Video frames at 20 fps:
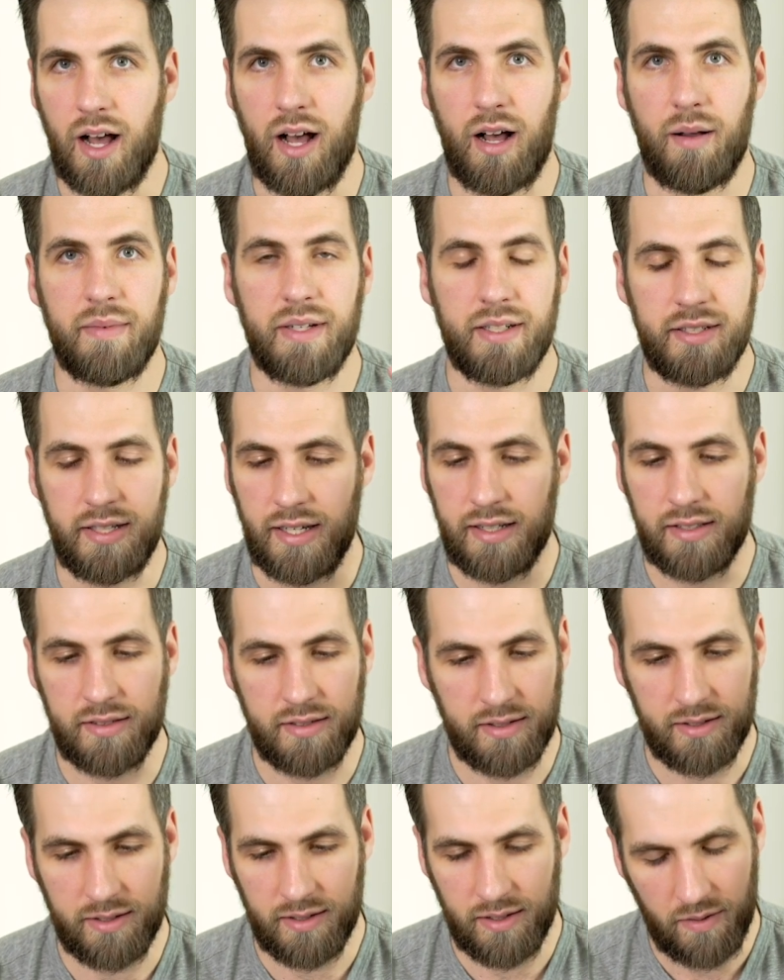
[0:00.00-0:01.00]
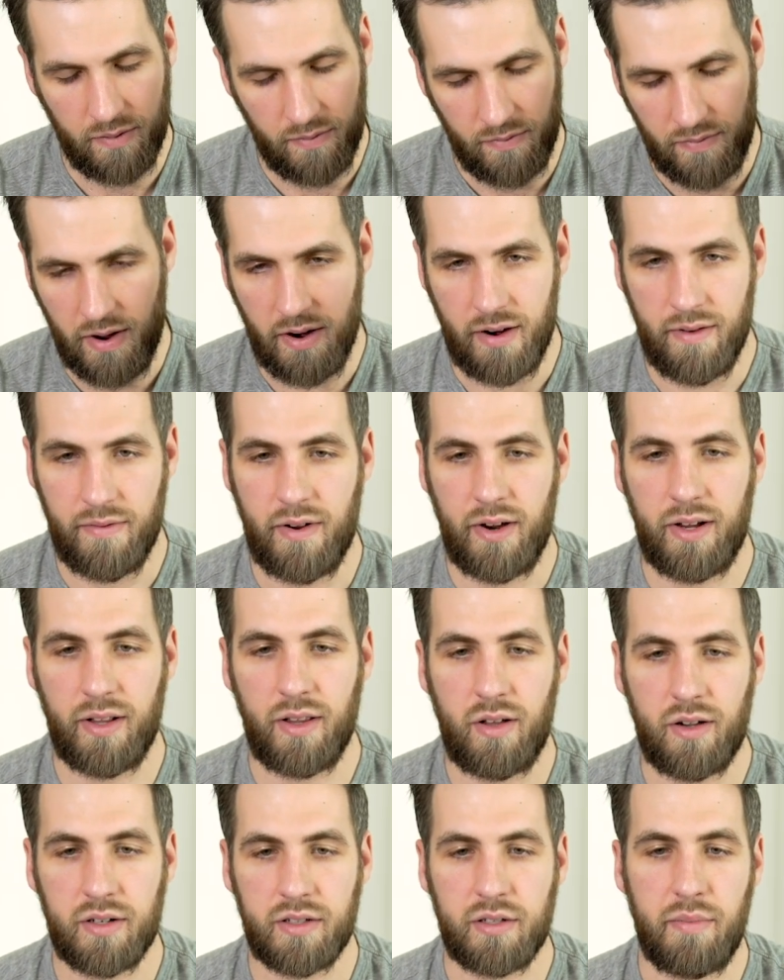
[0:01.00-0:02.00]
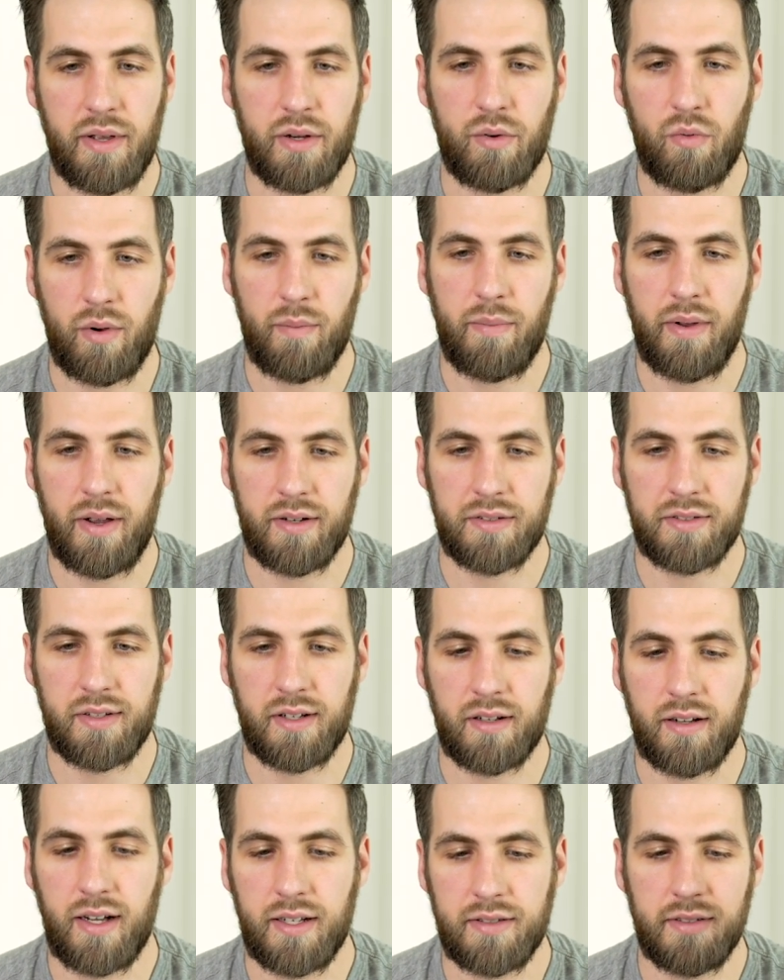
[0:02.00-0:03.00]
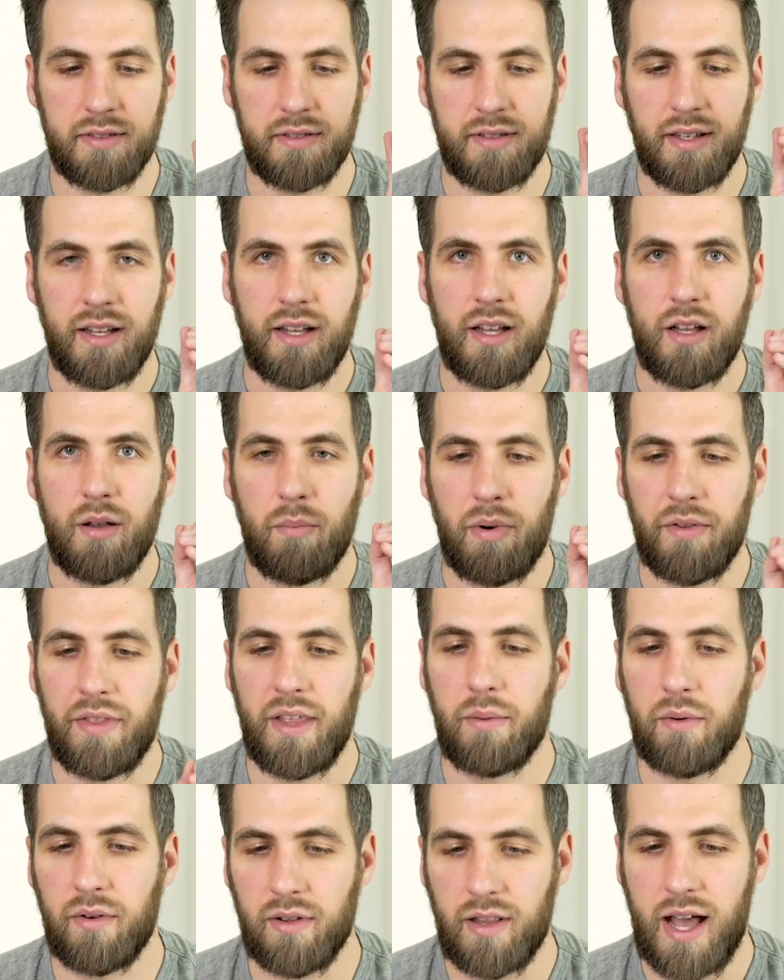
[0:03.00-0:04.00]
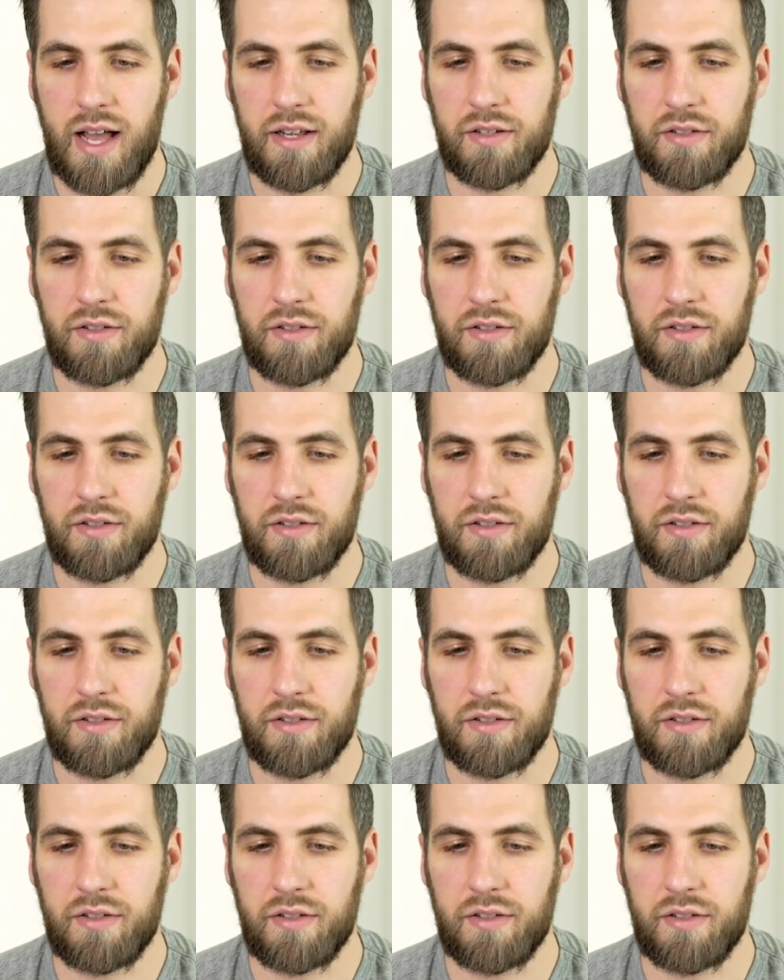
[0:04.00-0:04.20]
Um, it takes very, very long to make one pair of sunglasses, but they will